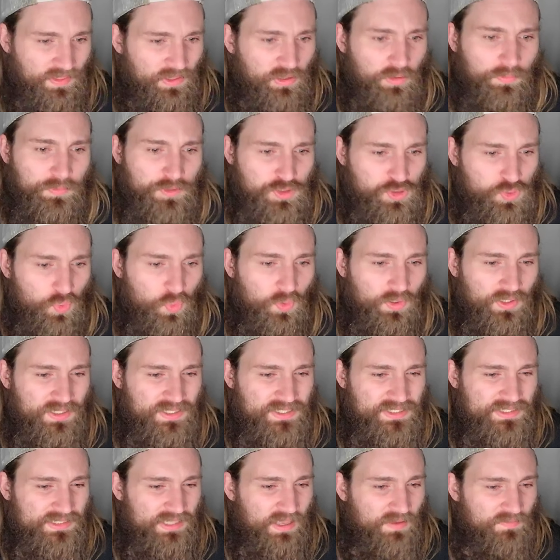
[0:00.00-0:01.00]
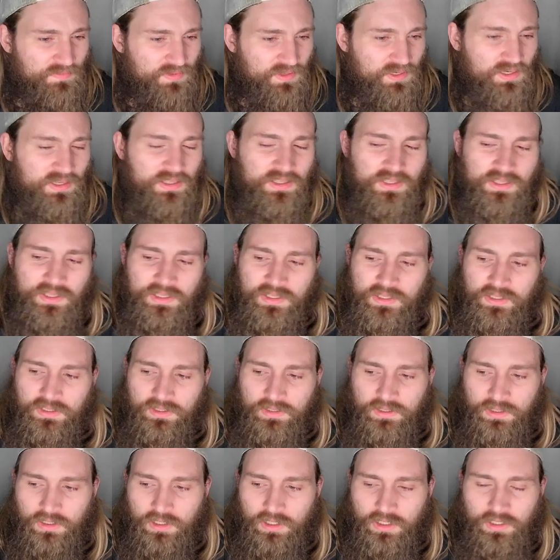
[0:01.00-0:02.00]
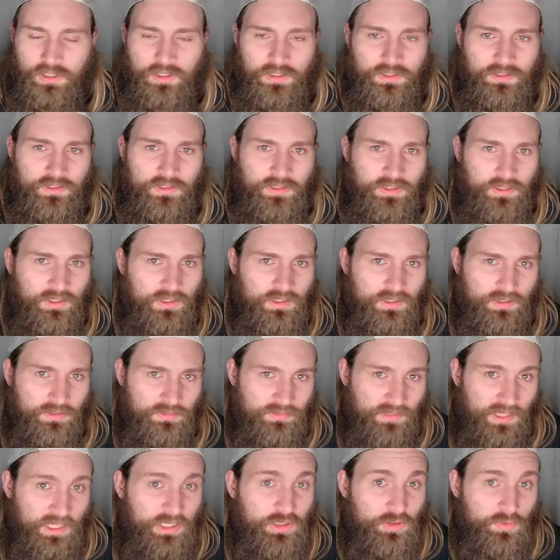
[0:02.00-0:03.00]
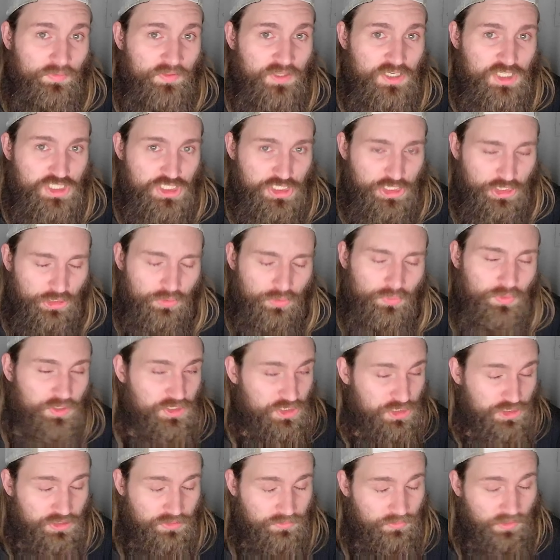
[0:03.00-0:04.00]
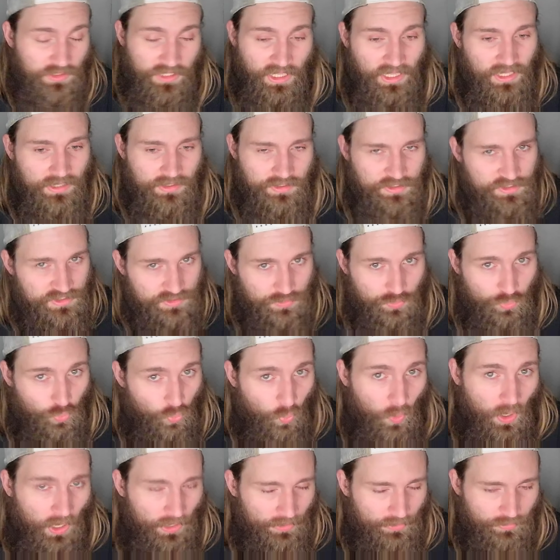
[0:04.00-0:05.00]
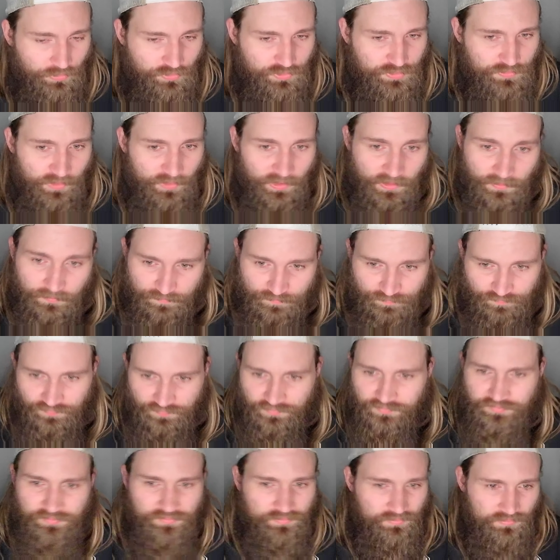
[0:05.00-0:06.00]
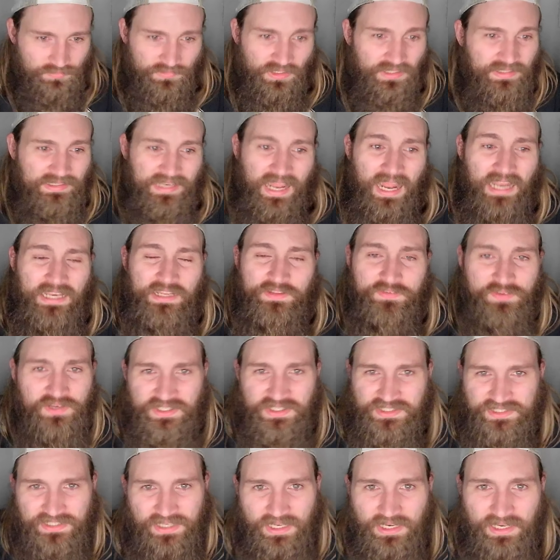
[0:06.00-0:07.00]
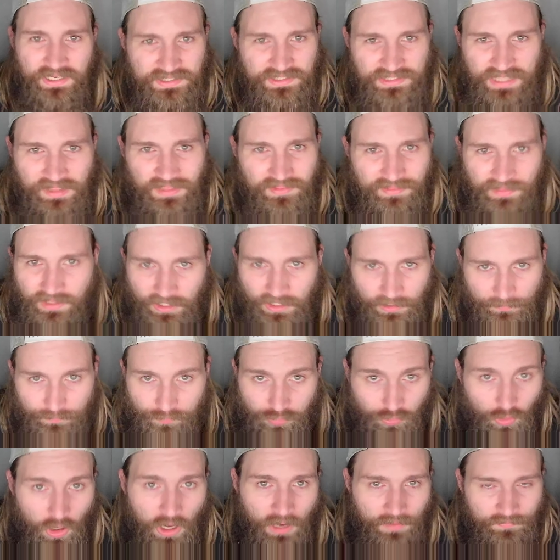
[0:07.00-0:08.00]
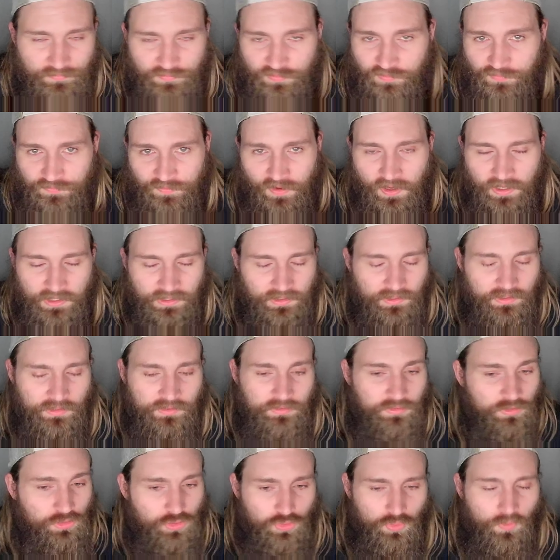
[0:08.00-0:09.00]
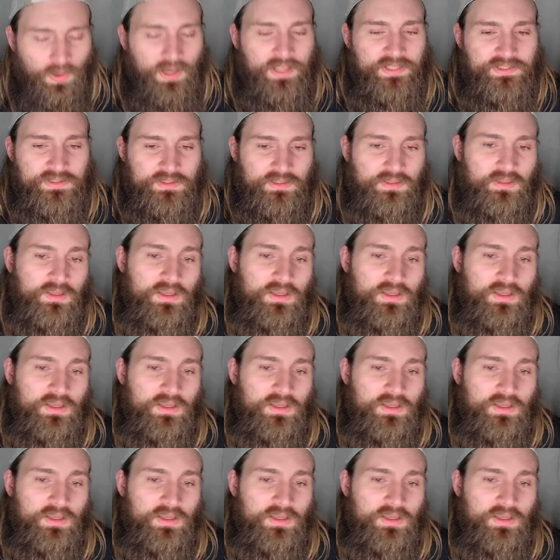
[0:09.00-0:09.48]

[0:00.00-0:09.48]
he'll be 27 later this year, which, again, is wild to me. Not even in his athletic prime for fighting. Crazy.